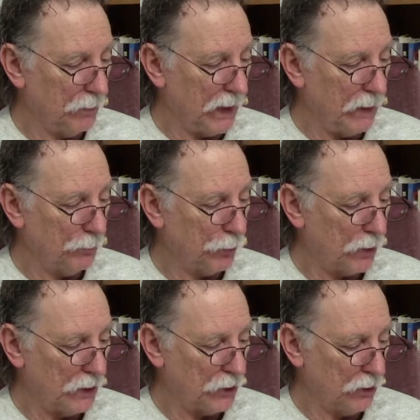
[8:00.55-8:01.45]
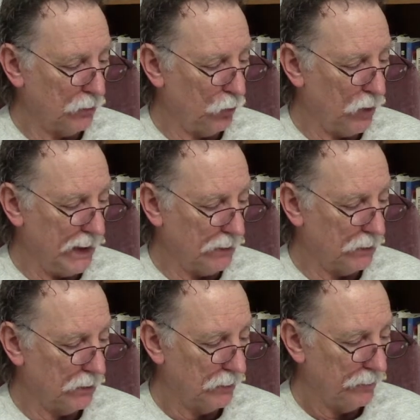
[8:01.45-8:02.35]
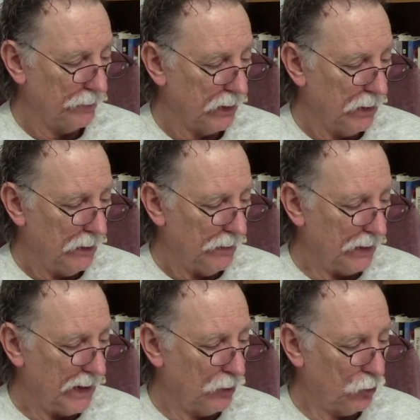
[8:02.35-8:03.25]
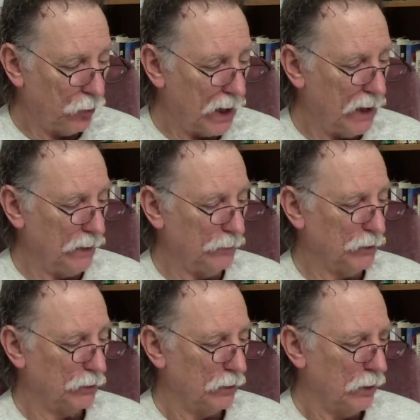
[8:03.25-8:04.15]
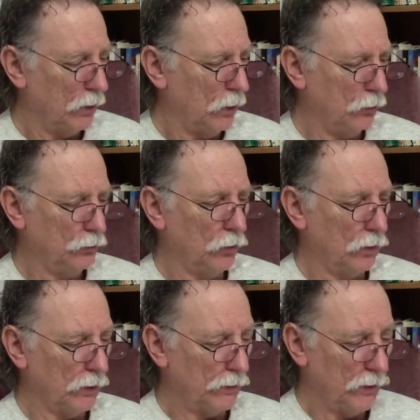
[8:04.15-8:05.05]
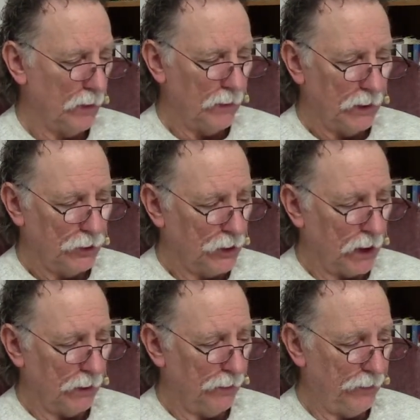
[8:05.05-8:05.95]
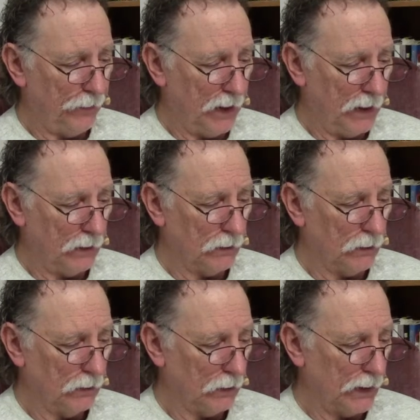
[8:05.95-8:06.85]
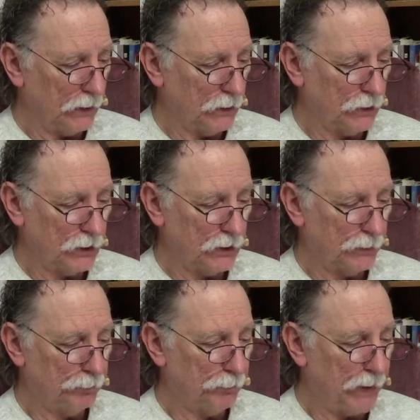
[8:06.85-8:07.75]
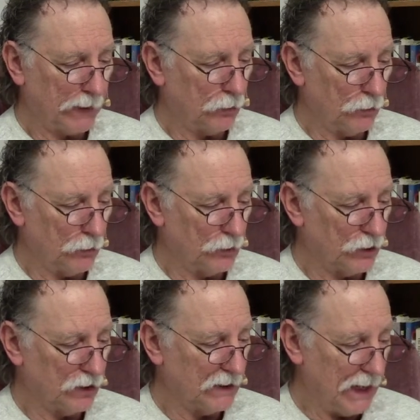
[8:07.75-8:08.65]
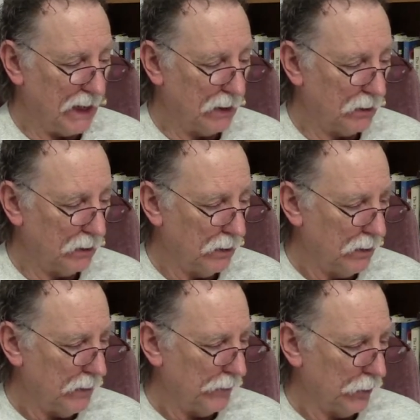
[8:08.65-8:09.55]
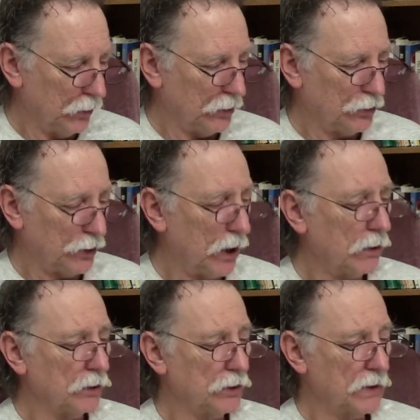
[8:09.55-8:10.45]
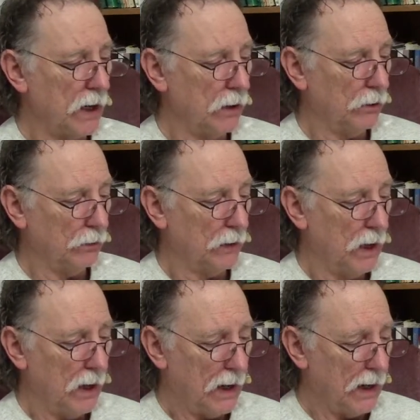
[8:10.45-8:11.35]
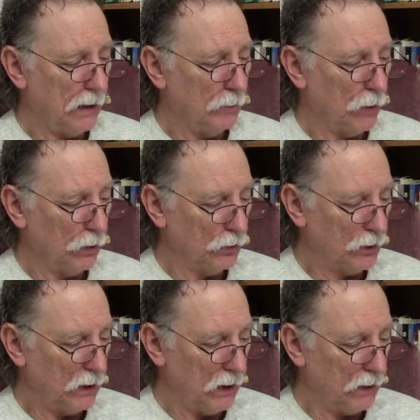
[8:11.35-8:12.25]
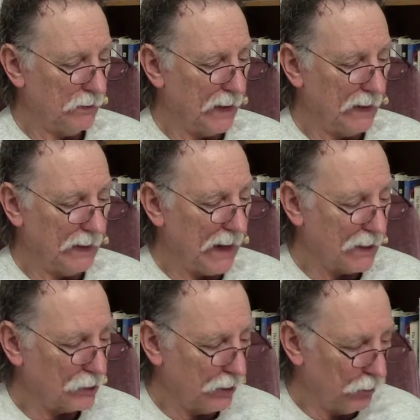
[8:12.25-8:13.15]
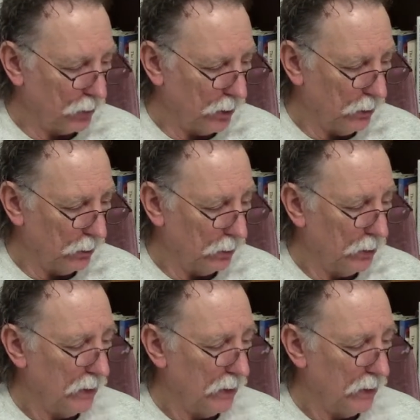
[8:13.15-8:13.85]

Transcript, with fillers: by oppression weight? Thy crimes, O North, shall then like spectres stand, nor Charlestown hindmost in thy ghastly roll.